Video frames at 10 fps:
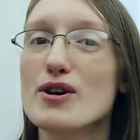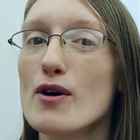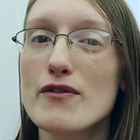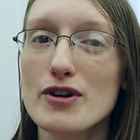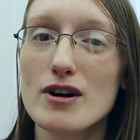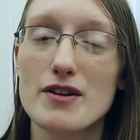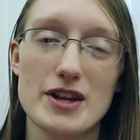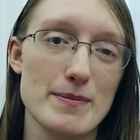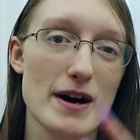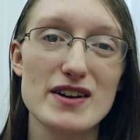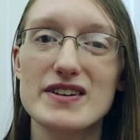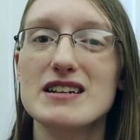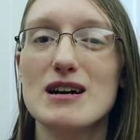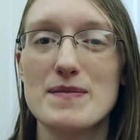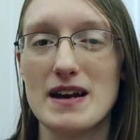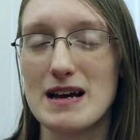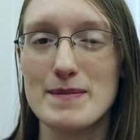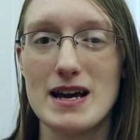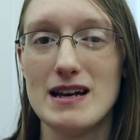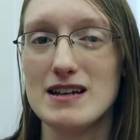So overall, the amount of income that I
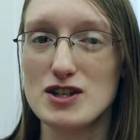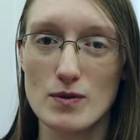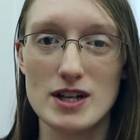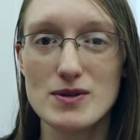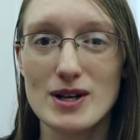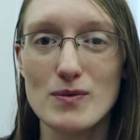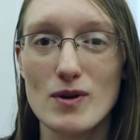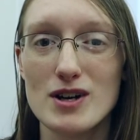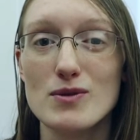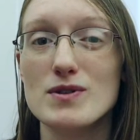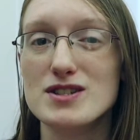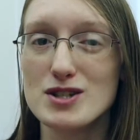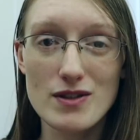made in 2021 was